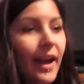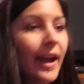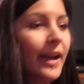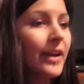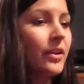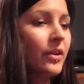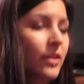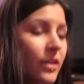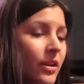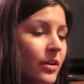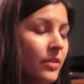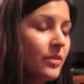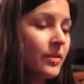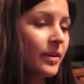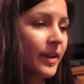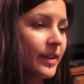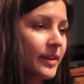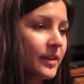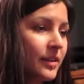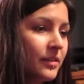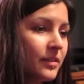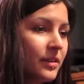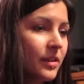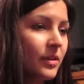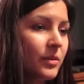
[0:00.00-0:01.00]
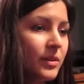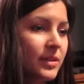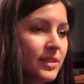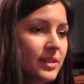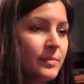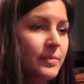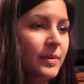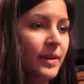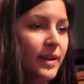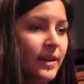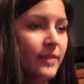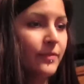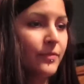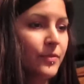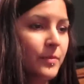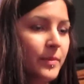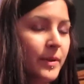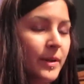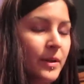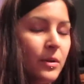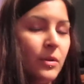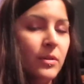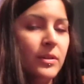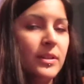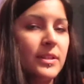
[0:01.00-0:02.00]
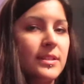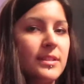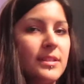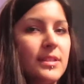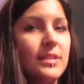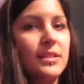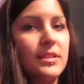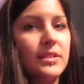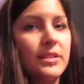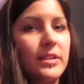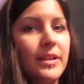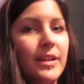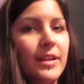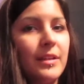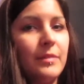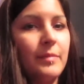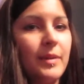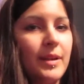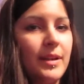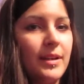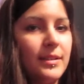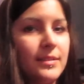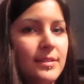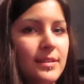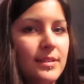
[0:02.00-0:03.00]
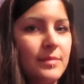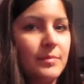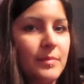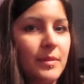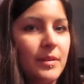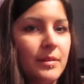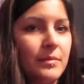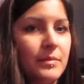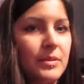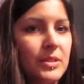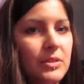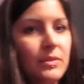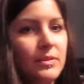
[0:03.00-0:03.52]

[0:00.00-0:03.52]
don't know what to buy for my older sister and Max's mom.